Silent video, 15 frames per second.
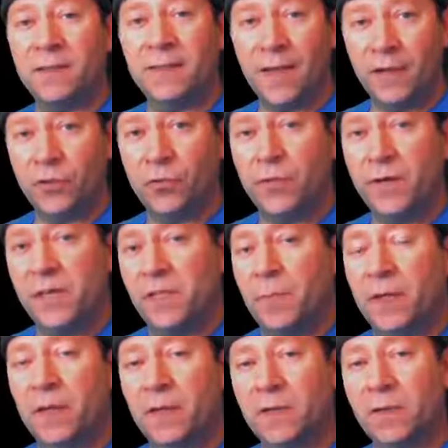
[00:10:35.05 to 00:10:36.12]
centuries,
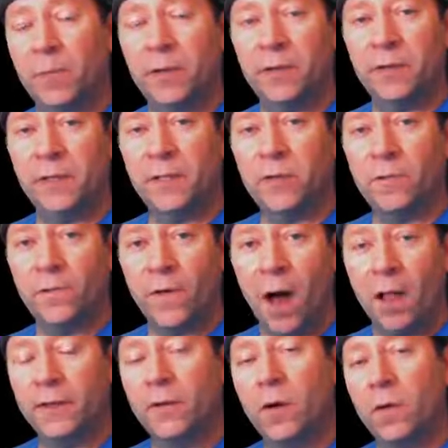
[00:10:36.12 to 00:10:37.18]
because the buildings are
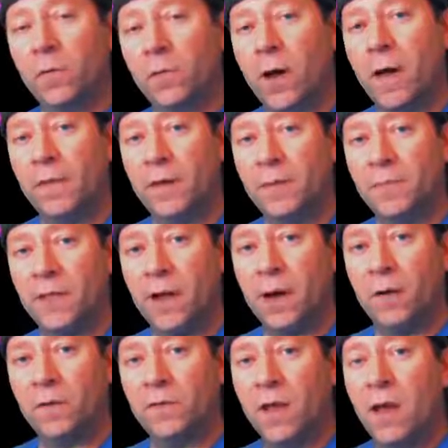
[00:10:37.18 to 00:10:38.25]
falling over on
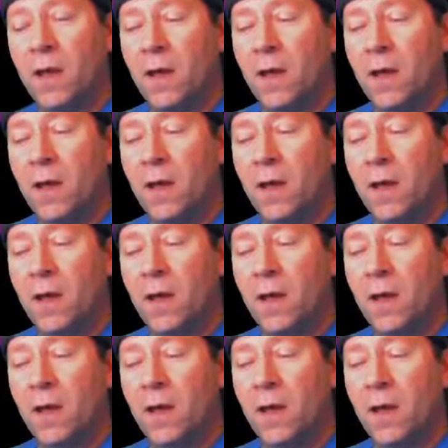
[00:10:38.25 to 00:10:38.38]
themselves.